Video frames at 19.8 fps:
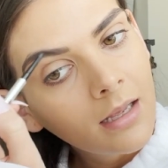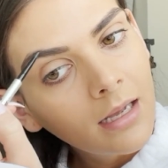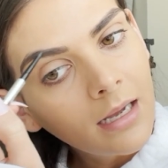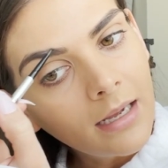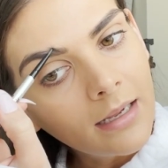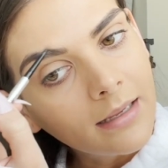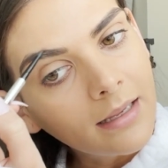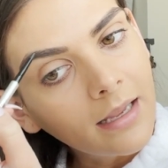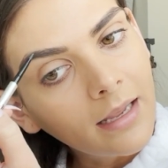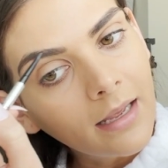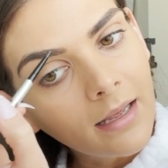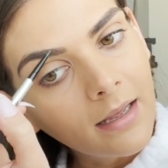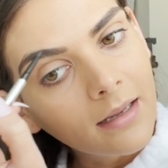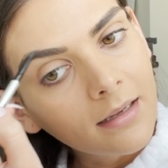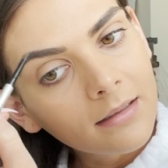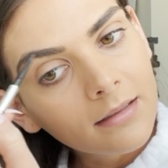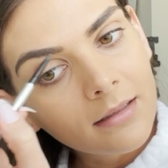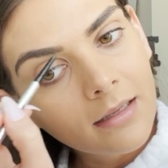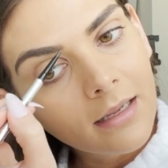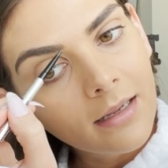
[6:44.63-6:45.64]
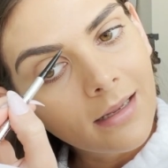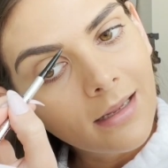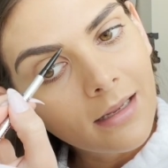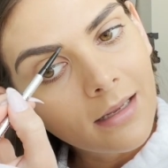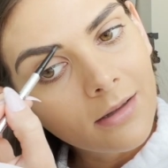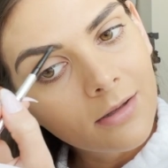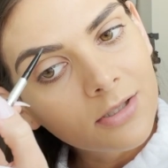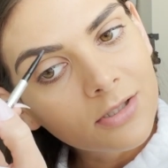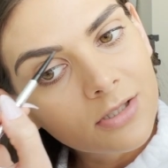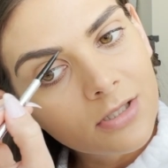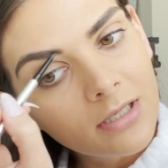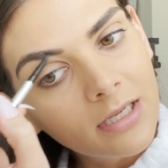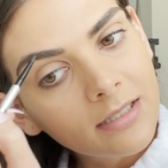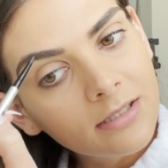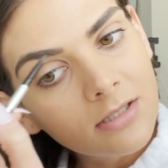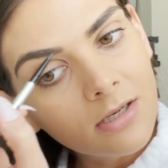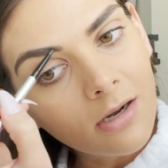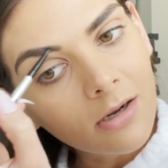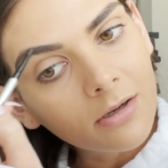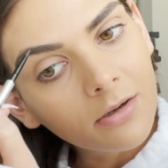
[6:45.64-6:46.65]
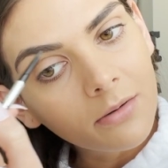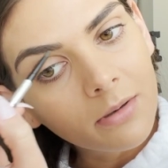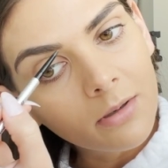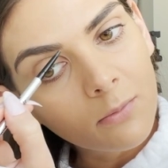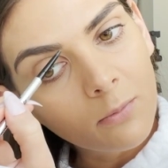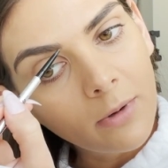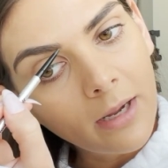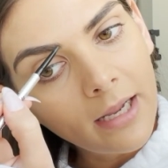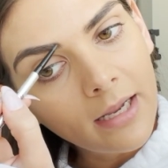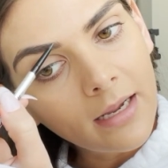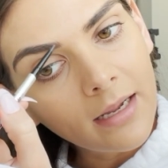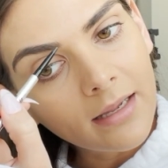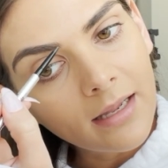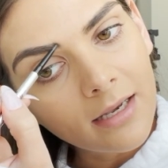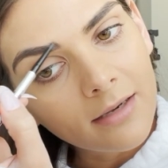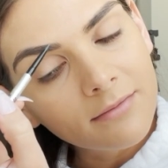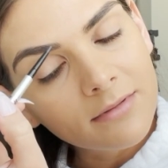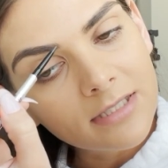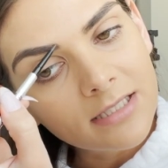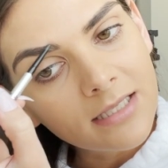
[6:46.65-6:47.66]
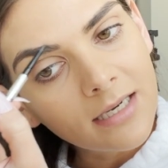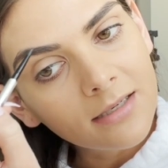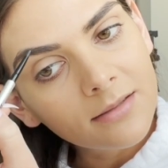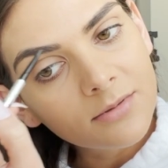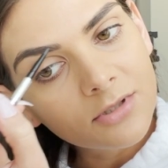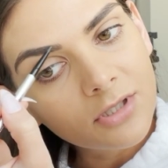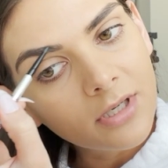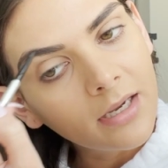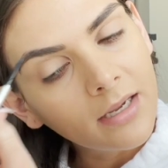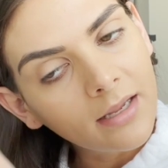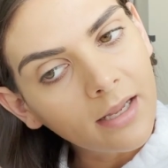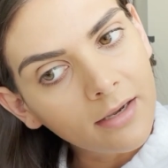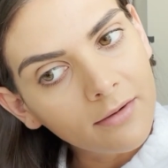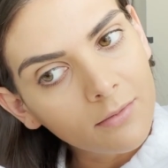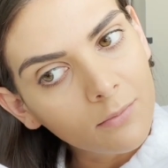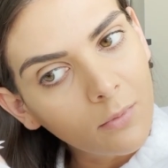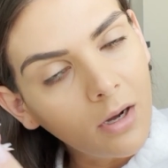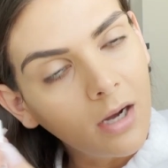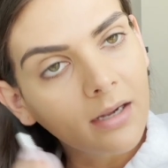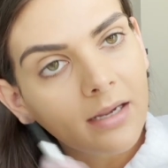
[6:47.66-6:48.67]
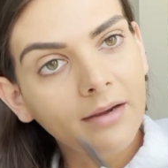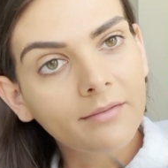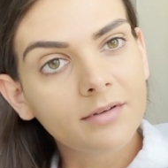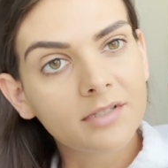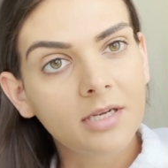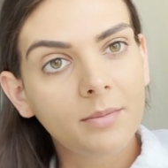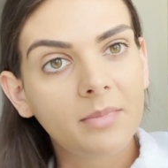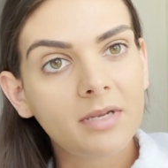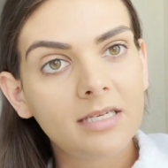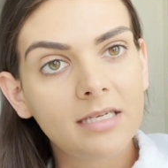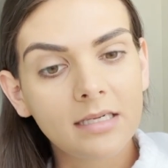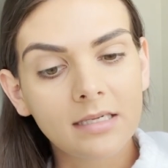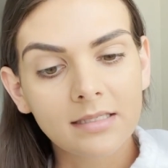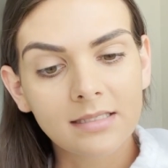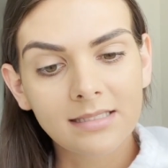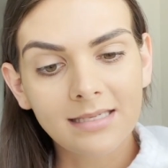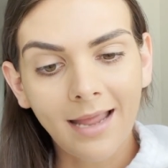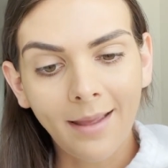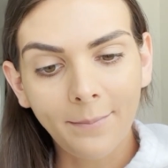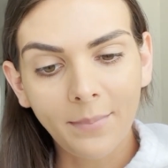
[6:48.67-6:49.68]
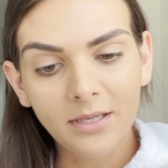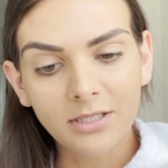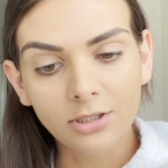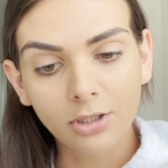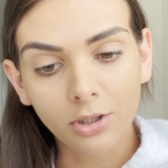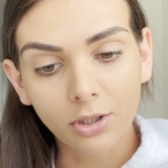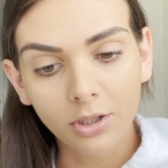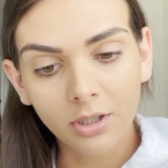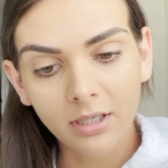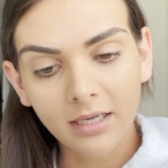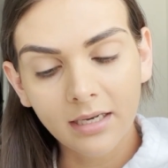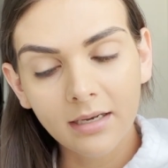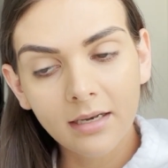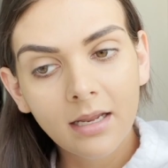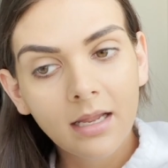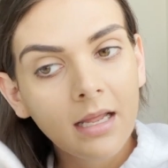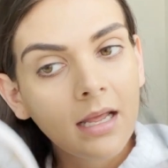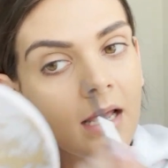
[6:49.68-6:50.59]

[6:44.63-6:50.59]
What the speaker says: I can't, like it's not going away. I can't even stand up straight. I can't even walk. Every time I take a step, it's hurting.